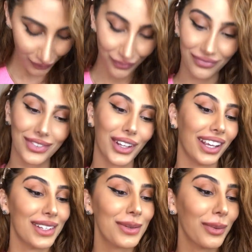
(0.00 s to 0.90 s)
I
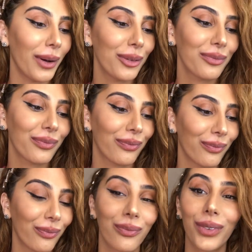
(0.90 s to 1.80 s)
guess what?
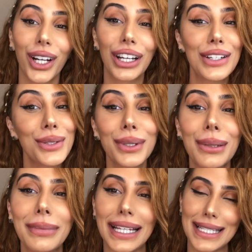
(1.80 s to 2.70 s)
We're gonna do
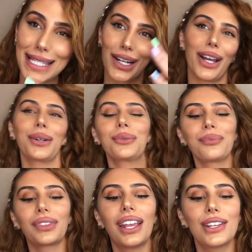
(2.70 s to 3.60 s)
it matte style.
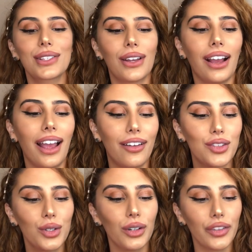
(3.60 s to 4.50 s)
So I have
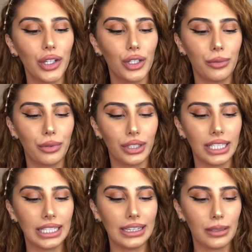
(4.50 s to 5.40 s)
two of the Huda
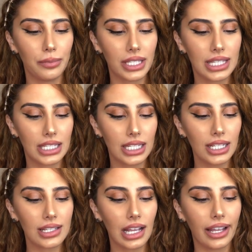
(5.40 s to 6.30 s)
Beauty
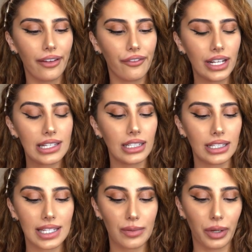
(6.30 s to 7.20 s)
lipsticks. I have Vixen
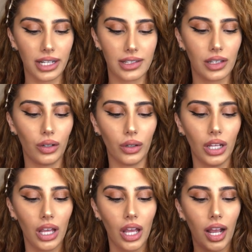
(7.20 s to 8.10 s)
and Spice Girl.
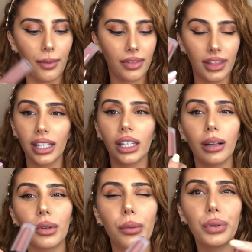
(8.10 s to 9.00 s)
I'm thinking
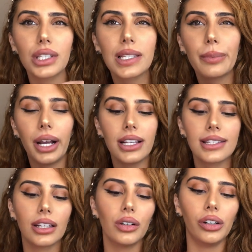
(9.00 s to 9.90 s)
I'm gonna put
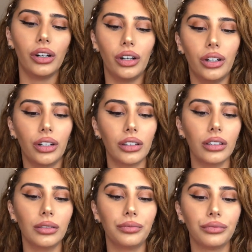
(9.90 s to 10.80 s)
Spice Girl on.